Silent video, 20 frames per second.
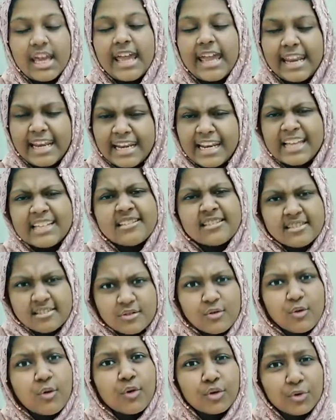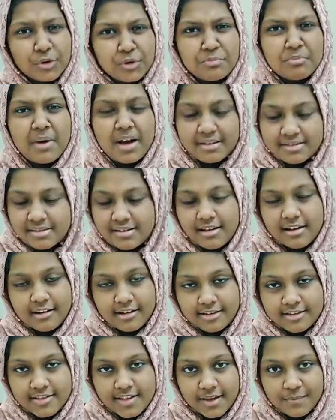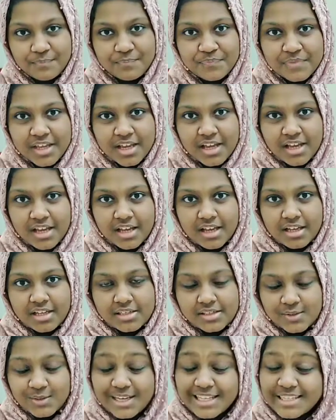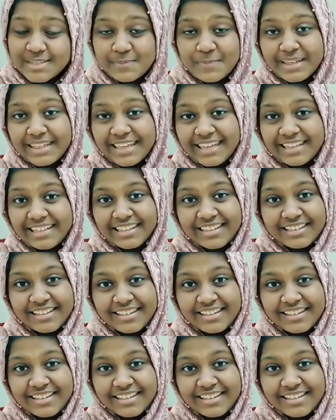and let's score good marks in our exam. So let's begin.